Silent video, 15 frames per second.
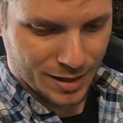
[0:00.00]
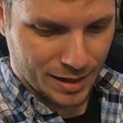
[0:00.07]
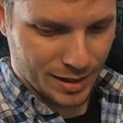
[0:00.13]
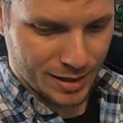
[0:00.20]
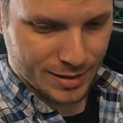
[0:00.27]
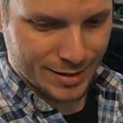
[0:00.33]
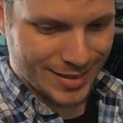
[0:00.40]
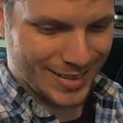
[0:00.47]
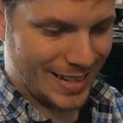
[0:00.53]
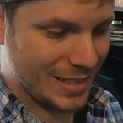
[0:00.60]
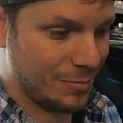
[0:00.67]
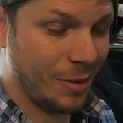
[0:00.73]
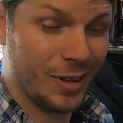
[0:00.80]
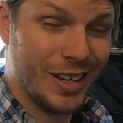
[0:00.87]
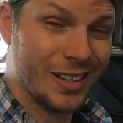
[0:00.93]
and uh,
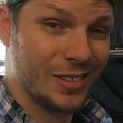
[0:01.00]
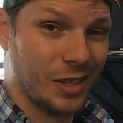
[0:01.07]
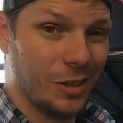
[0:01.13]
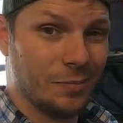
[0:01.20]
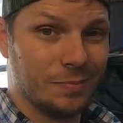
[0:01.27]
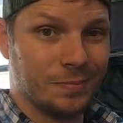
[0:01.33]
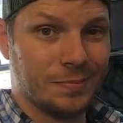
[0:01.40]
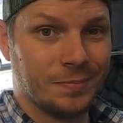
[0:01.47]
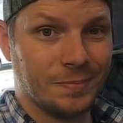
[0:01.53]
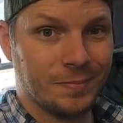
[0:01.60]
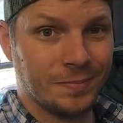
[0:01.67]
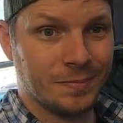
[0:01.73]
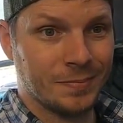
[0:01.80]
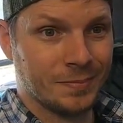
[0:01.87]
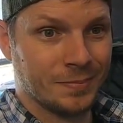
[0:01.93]
that's about it. So
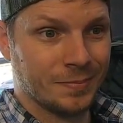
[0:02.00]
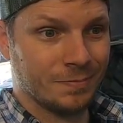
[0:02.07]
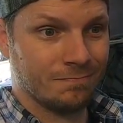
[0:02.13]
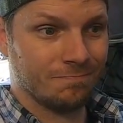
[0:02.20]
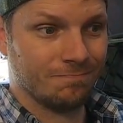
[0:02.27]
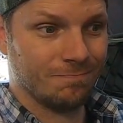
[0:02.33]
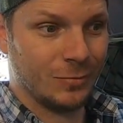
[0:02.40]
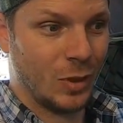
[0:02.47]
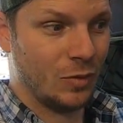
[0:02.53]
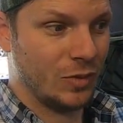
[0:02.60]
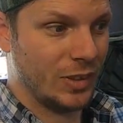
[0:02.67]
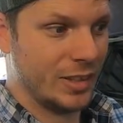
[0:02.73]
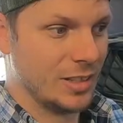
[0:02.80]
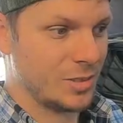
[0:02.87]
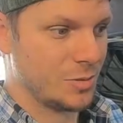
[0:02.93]

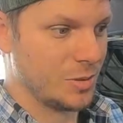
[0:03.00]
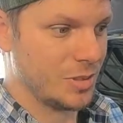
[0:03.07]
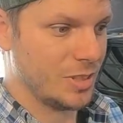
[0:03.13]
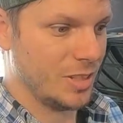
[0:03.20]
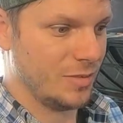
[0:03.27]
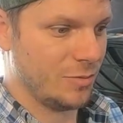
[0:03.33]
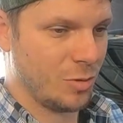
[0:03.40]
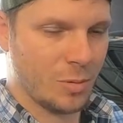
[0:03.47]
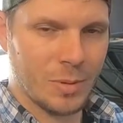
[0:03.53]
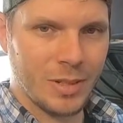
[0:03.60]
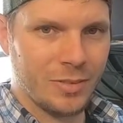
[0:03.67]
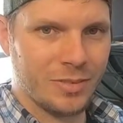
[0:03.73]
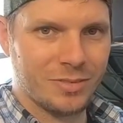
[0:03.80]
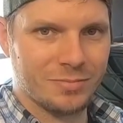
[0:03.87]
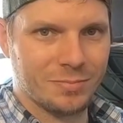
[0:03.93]
hopefully this was
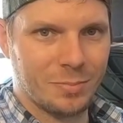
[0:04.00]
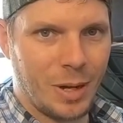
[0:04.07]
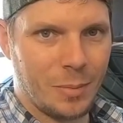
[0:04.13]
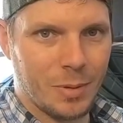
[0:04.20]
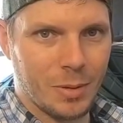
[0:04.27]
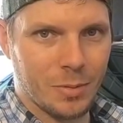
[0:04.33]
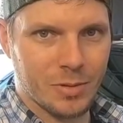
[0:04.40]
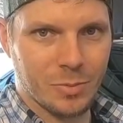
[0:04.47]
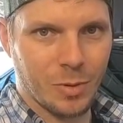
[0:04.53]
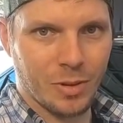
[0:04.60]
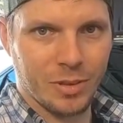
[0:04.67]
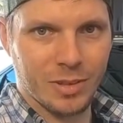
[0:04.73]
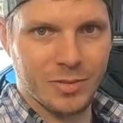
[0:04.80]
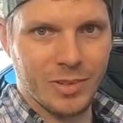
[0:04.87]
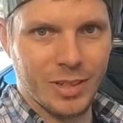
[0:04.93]
informative. Probably was
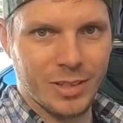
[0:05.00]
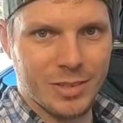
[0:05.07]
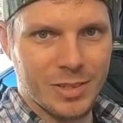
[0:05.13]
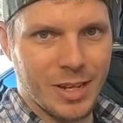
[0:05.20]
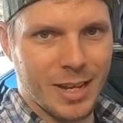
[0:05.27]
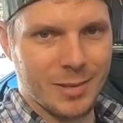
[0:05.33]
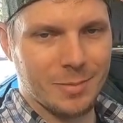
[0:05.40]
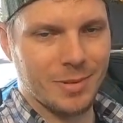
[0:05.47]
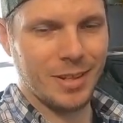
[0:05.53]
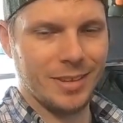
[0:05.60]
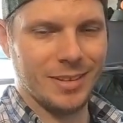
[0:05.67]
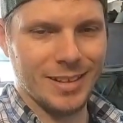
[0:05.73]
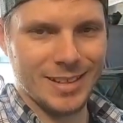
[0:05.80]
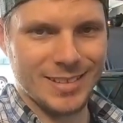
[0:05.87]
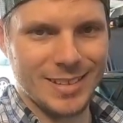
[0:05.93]
worthless video to you guys, but
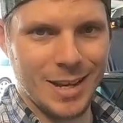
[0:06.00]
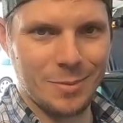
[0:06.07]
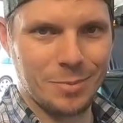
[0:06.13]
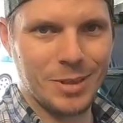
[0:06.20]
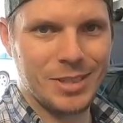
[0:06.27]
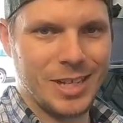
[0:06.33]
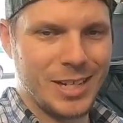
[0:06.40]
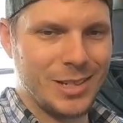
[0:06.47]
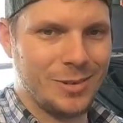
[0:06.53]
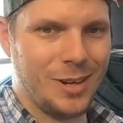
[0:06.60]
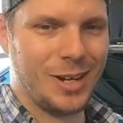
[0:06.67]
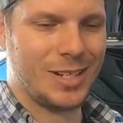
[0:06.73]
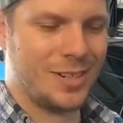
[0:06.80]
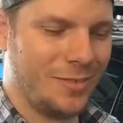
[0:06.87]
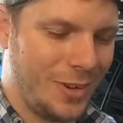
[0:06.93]
nonetheless, I appreciate you
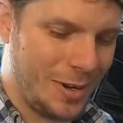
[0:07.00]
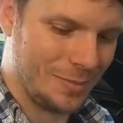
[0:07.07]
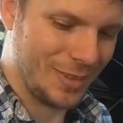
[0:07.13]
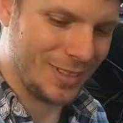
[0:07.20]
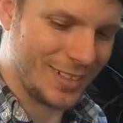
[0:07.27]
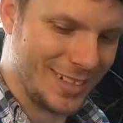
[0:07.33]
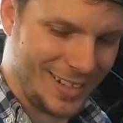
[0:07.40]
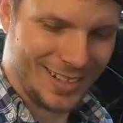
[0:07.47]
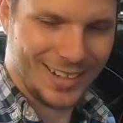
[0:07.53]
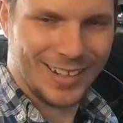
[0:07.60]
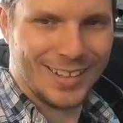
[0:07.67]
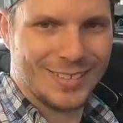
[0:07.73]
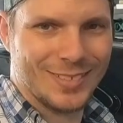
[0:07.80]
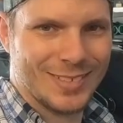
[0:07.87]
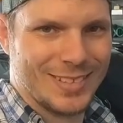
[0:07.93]
watching very much, and
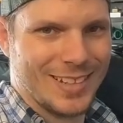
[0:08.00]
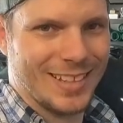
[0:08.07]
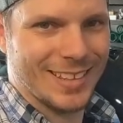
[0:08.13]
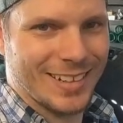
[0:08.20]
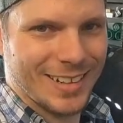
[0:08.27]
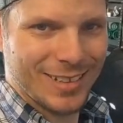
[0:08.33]
we'll see you in the